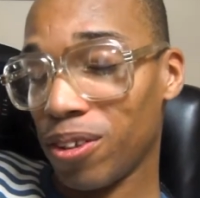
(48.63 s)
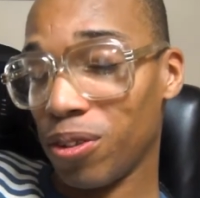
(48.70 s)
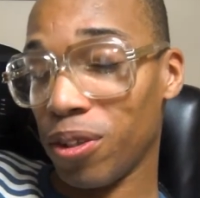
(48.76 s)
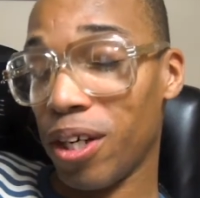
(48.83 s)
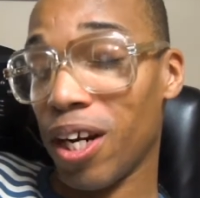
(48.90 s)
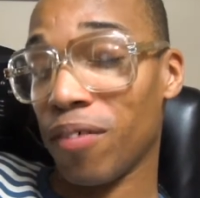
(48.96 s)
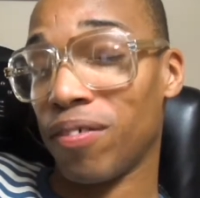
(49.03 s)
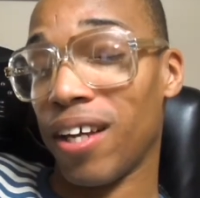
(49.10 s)
to
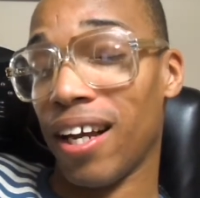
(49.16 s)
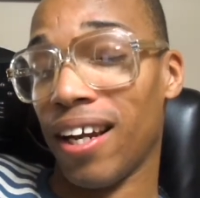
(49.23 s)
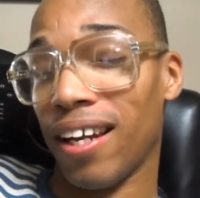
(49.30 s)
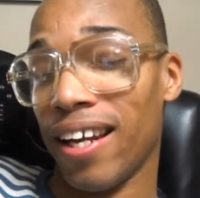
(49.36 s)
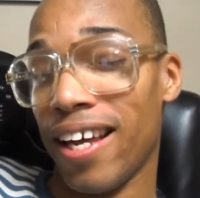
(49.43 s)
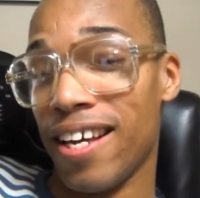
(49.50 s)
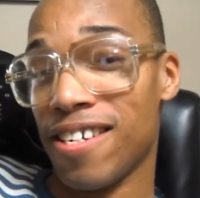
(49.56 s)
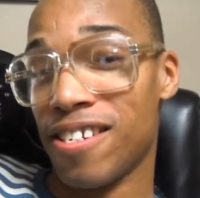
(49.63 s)
get up their
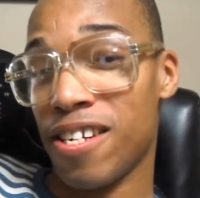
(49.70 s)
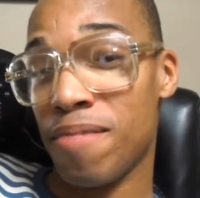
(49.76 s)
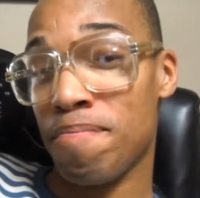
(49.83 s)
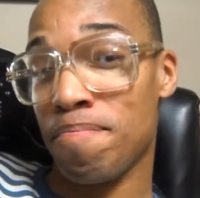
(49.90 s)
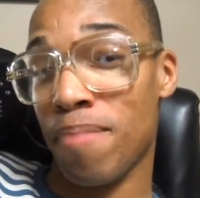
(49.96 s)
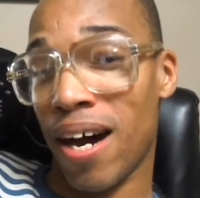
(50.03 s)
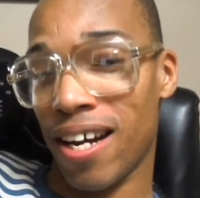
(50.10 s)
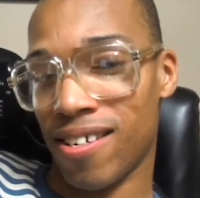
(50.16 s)
lazy
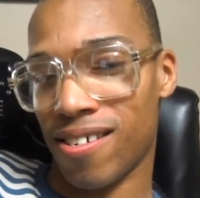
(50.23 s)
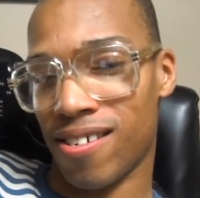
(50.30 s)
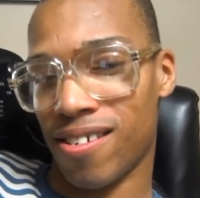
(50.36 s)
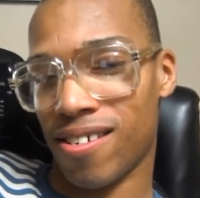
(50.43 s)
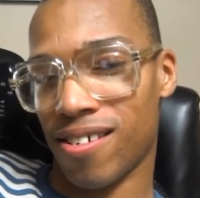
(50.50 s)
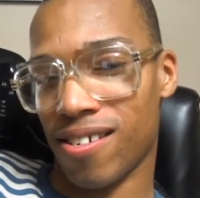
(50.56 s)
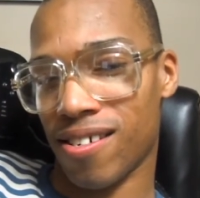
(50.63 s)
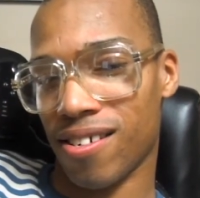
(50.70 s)

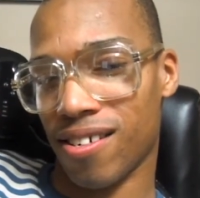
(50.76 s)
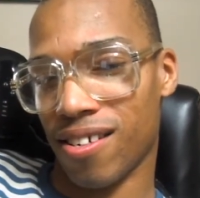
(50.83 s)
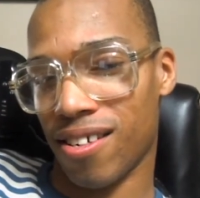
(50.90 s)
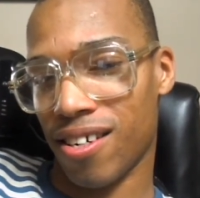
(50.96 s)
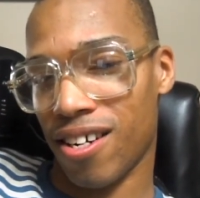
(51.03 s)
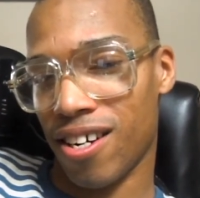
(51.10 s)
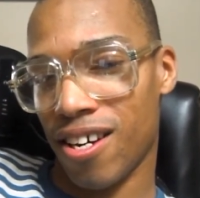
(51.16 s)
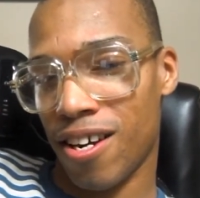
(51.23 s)
butts,
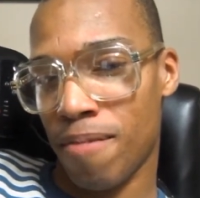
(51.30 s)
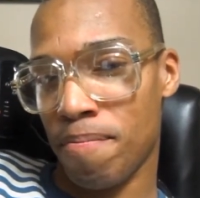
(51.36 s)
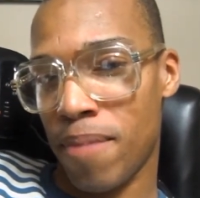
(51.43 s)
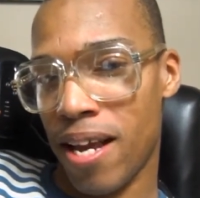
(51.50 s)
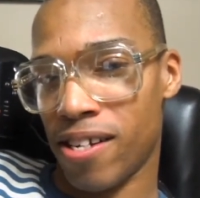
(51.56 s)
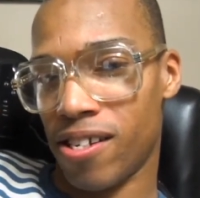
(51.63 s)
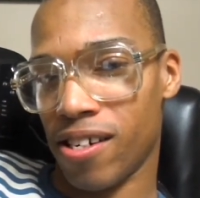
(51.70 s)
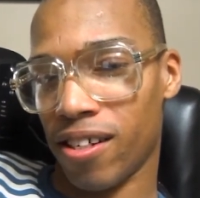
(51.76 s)

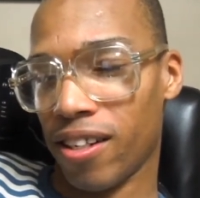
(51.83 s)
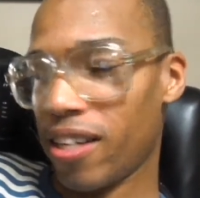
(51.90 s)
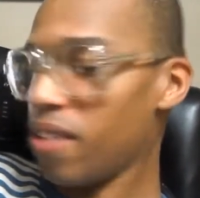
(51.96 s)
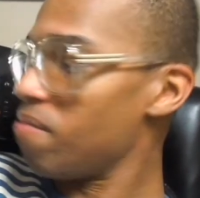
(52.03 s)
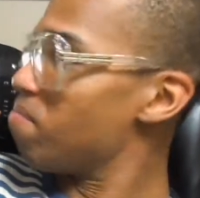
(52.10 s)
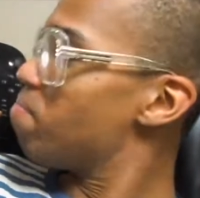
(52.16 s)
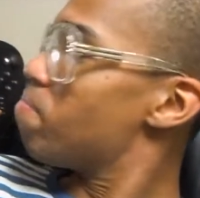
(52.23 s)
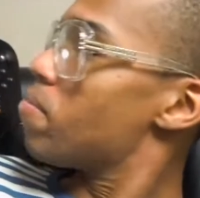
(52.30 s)
basically,
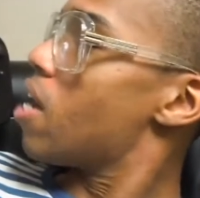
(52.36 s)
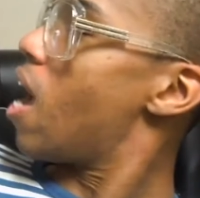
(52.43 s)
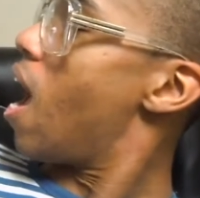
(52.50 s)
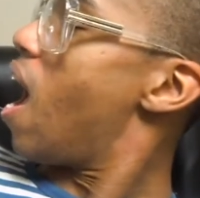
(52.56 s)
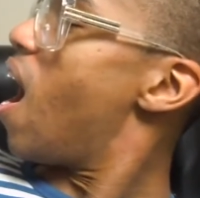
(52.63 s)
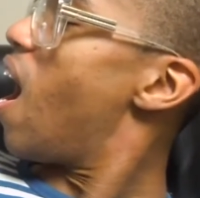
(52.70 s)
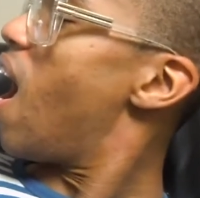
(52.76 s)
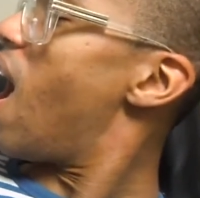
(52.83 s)

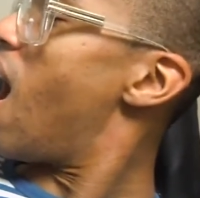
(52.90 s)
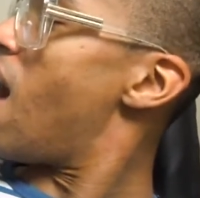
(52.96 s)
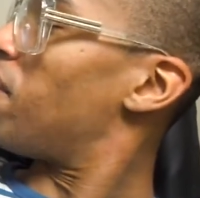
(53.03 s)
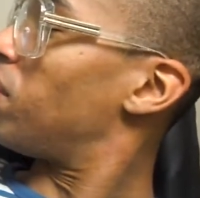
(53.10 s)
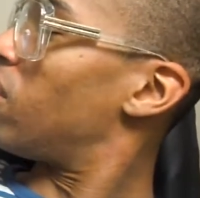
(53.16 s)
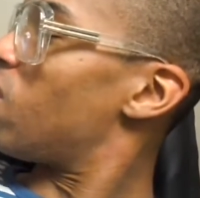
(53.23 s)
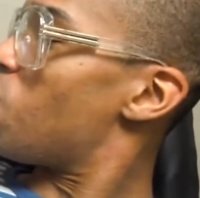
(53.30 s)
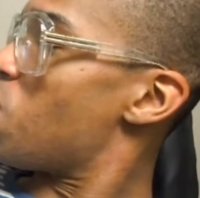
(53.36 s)

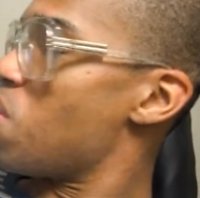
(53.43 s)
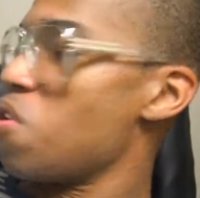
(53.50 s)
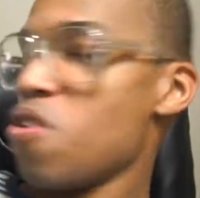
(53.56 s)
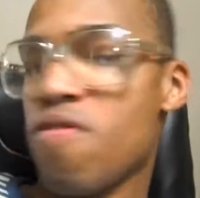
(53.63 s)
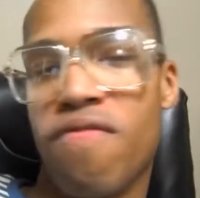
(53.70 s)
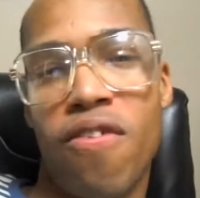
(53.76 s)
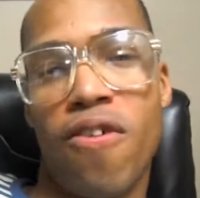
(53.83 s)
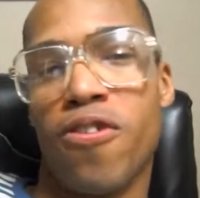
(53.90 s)
after the Wii
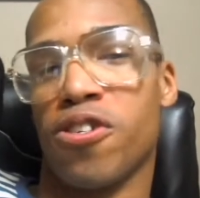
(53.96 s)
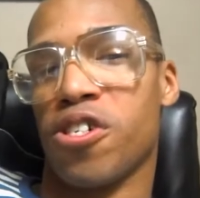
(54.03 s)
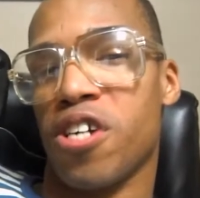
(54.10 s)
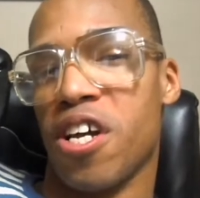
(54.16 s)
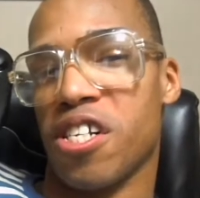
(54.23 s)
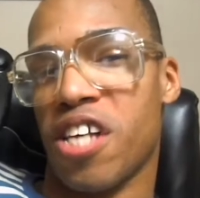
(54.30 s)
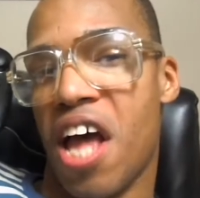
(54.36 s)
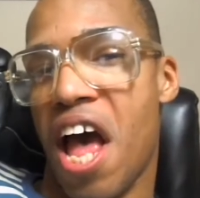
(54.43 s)
U version
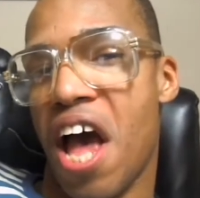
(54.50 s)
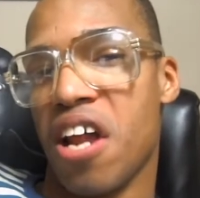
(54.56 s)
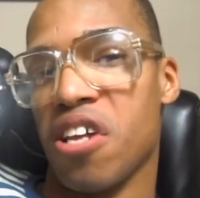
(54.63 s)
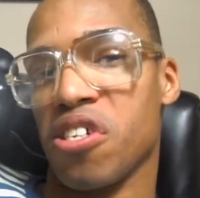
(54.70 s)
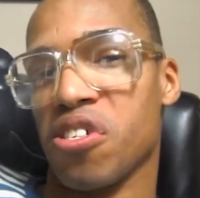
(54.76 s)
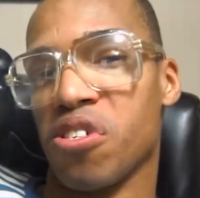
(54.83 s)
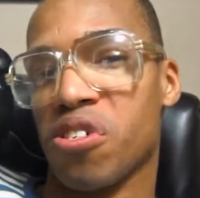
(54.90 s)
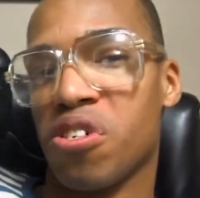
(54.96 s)
has had
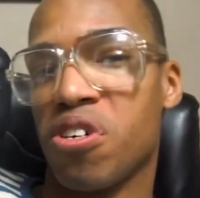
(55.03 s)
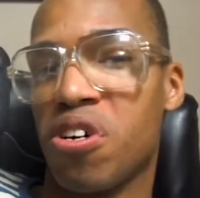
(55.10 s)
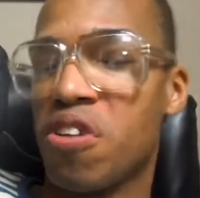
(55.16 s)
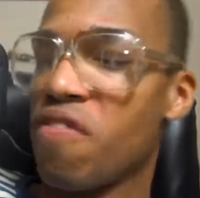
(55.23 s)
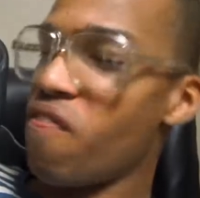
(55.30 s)
its good